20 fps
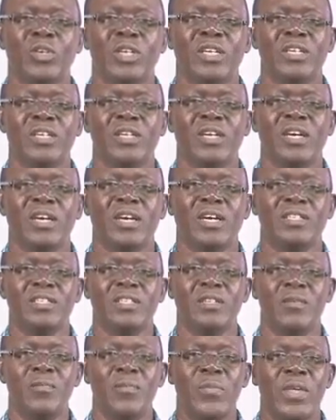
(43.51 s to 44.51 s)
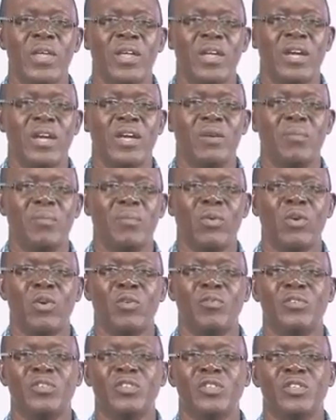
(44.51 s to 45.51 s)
looking at. And by way of